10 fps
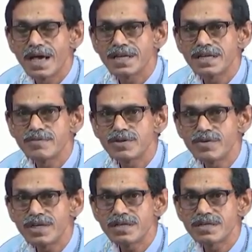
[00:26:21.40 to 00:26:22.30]
and in
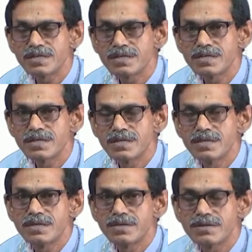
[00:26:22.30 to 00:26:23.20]
between
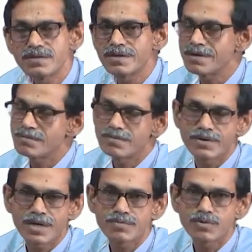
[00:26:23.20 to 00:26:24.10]
there
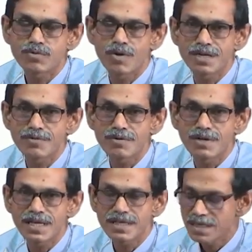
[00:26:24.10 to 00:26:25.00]
you can put whatever you
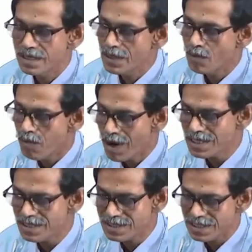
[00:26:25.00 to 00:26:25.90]
like.
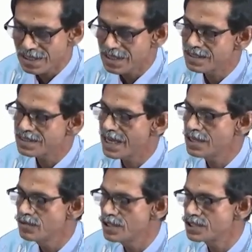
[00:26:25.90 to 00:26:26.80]
What is there in
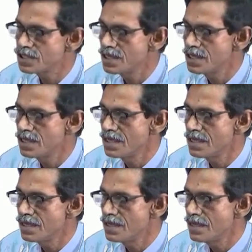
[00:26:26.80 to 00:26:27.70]
sandwich
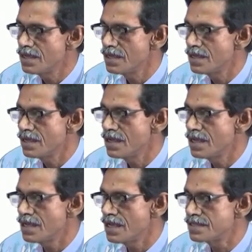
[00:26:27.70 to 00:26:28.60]

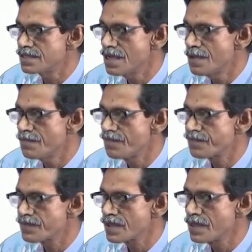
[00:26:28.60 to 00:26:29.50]
ELISA?
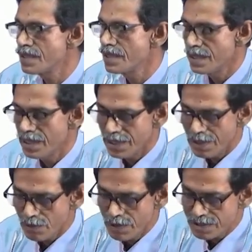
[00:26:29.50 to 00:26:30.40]

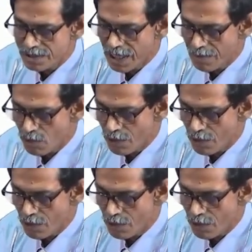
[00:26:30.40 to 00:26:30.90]
With same